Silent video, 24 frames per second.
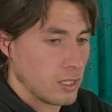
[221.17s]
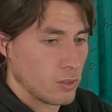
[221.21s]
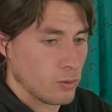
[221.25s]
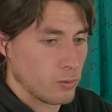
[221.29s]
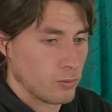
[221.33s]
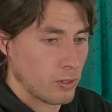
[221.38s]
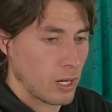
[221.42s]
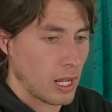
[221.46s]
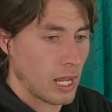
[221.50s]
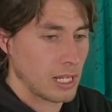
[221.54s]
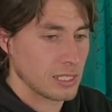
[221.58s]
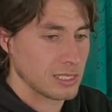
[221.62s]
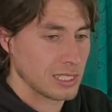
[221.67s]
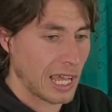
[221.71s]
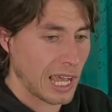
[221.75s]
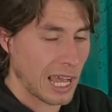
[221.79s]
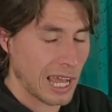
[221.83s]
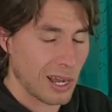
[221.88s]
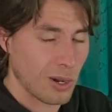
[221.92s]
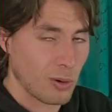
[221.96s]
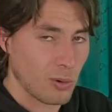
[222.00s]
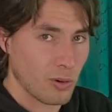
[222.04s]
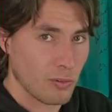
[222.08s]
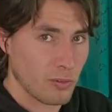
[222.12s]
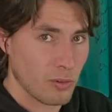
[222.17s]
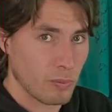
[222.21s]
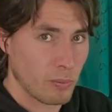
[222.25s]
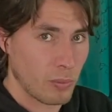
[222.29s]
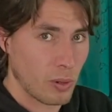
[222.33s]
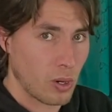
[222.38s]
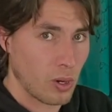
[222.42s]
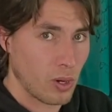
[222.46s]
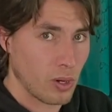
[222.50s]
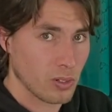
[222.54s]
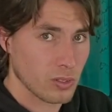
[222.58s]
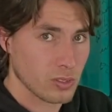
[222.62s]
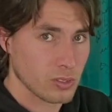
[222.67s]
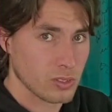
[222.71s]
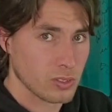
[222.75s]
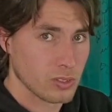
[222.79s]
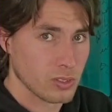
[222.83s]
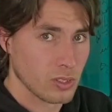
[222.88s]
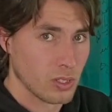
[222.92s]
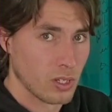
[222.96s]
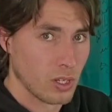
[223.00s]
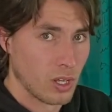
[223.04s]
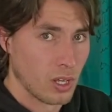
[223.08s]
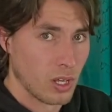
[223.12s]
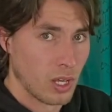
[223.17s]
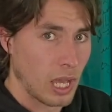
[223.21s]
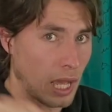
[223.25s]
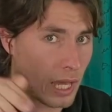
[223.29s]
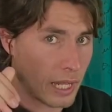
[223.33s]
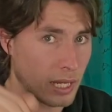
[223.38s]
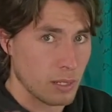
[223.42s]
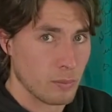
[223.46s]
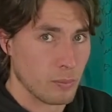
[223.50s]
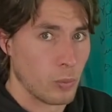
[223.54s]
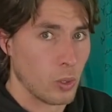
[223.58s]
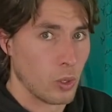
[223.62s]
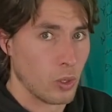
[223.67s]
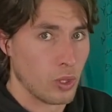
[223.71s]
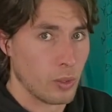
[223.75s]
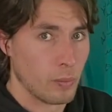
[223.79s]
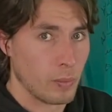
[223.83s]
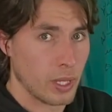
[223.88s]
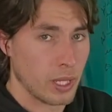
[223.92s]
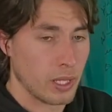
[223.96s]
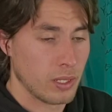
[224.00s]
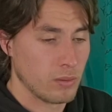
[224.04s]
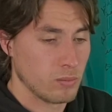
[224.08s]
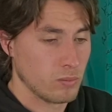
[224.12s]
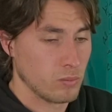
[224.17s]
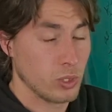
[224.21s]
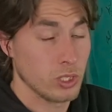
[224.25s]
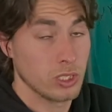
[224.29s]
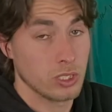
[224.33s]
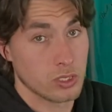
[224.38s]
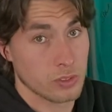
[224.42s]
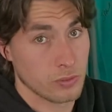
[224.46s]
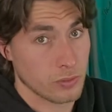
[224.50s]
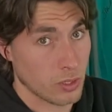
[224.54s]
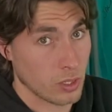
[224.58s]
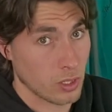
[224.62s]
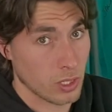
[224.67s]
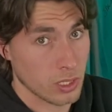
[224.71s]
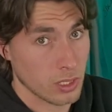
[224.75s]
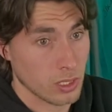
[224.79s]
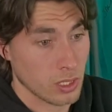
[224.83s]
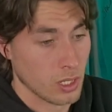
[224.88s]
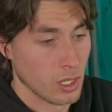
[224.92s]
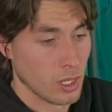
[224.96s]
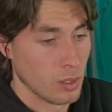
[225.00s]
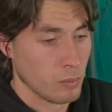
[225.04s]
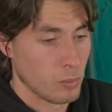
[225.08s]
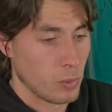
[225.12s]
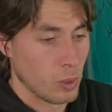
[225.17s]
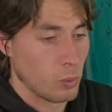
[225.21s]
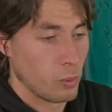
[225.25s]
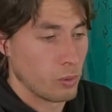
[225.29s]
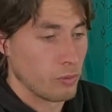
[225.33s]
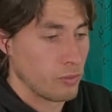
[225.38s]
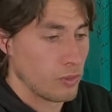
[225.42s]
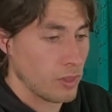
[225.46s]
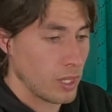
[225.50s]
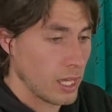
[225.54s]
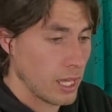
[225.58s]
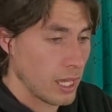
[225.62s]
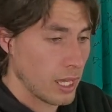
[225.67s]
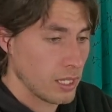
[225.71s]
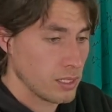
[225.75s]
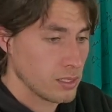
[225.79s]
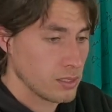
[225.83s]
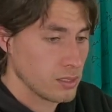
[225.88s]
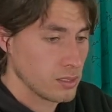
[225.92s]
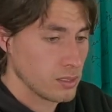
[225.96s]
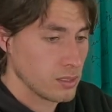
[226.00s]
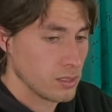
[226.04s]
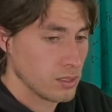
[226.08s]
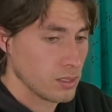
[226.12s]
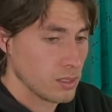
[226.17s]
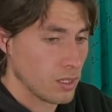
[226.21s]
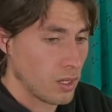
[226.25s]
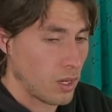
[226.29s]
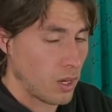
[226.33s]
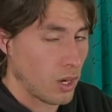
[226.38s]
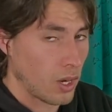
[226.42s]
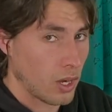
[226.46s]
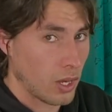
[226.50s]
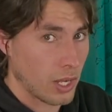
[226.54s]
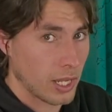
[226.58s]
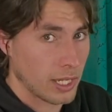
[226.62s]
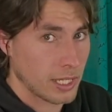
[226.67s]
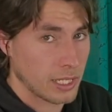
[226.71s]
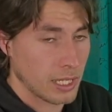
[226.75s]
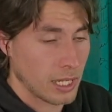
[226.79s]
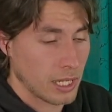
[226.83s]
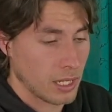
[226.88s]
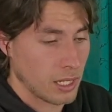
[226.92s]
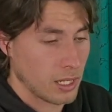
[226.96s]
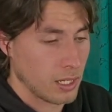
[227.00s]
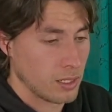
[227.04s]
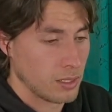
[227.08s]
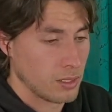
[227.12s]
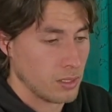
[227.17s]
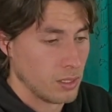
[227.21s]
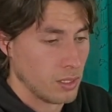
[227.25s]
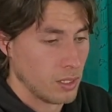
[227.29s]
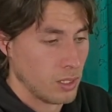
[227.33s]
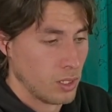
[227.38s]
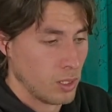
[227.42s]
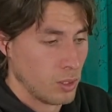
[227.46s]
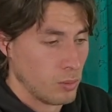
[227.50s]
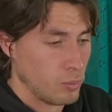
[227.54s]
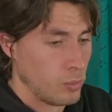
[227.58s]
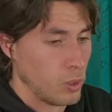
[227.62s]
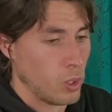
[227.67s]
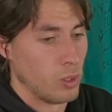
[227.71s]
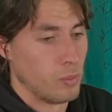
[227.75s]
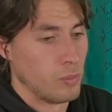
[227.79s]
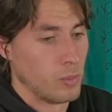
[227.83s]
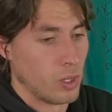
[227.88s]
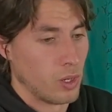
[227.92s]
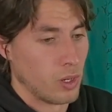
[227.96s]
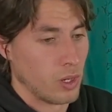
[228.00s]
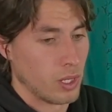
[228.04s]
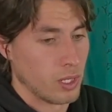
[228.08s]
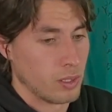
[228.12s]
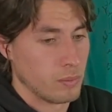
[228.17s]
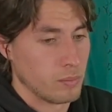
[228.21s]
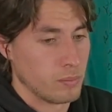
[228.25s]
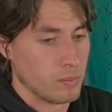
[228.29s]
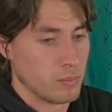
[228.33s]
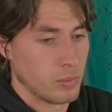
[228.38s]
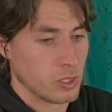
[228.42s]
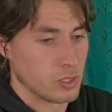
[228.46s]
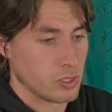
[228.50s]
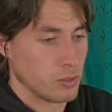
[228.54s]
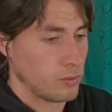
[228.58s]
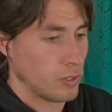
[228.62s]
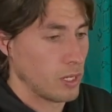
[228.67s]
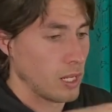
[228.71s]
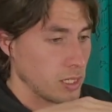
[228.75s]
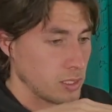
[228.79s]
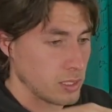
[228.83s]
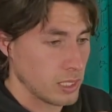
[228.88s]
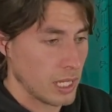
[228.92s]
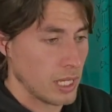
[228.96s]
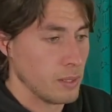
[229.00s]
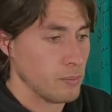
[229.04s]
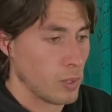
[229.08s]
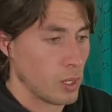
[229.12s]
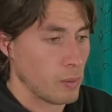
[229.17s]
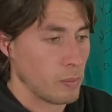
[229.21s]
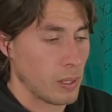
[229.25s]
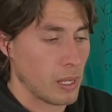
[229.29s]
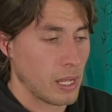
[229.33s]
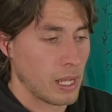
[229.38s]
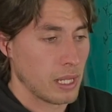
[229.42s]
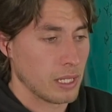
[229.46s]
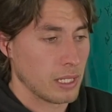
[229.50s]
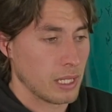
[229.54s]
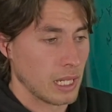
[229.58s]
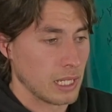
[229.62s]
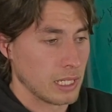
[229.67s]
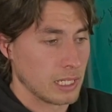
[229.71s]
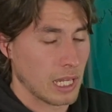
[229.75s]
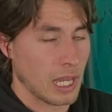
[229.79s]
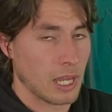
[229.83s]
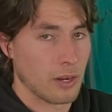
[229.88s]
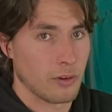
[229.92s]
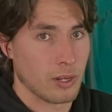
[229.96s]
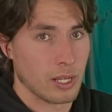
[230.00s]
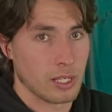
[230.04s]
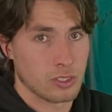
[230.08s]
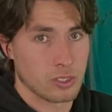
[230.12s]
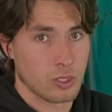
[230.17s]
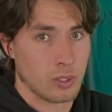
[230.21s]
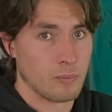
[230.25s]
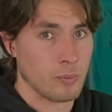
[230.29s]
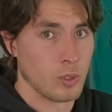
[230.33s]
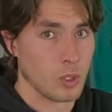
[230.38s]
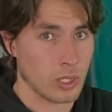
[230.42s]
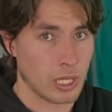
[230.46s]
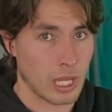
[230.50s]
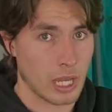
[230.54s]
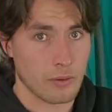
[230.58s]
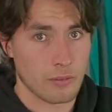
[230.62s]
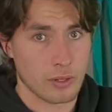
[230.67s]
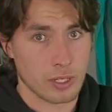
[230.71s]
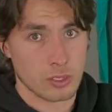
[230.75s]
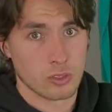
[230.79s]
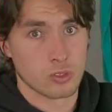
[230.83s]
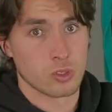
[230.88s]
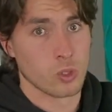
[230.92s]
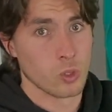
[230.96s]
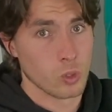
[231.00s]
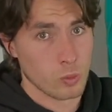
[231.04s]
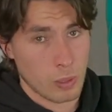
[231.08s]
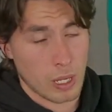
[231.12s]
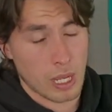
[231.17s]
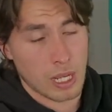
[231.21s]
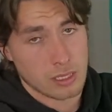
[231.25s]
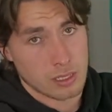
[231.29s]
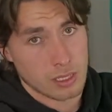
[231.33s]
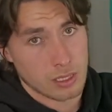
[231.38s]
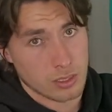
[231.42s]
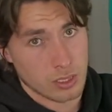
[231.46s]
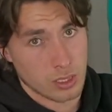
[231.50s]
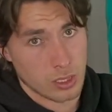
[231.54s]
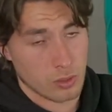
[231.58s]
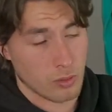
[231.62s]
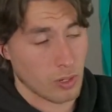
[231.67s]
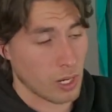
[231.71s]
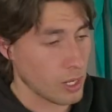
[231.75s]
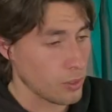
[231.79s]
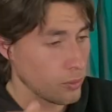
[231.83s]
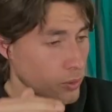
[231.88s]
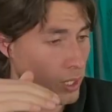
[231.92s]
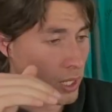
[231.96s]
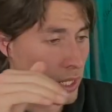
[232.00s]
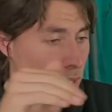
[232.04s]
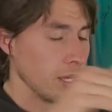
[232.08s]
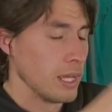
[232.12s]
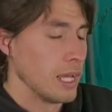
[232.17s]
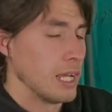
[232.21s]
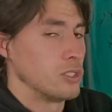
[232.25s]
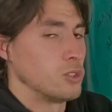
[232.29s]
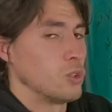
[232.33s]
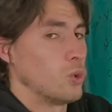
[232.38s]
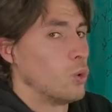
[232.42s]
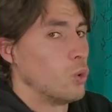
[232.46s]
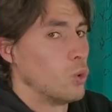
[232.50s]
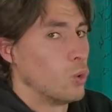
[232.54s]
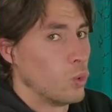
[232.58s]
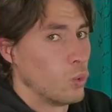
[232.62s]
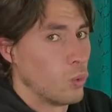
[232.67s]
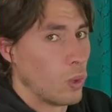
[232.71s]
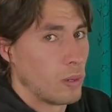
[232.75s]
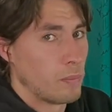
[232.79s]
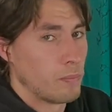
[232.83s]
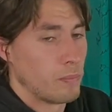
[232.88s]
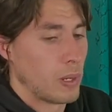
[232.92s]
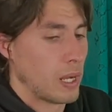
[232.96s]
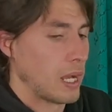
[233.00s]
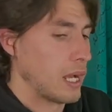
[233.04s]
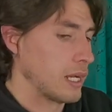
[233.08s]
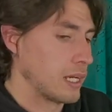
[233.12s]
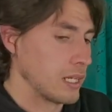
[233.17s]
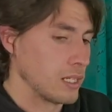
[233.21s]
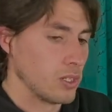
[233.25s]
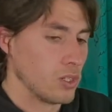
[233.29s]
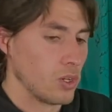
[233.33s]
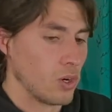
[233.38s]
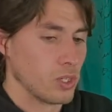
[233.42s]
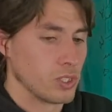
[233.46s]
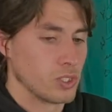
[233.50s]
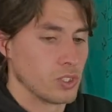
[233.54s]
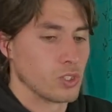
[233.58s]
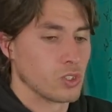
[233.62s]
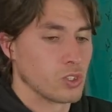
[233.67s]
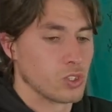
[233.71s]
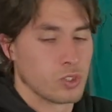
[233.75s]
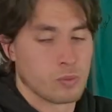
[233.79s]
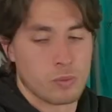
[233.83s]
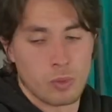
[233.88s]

your flags out of the box and then put them in, which is fine. But with this, I can put my buzzer flags in my bag and carry it. So I'm not carrying two bags into the ground. It's all one bag. And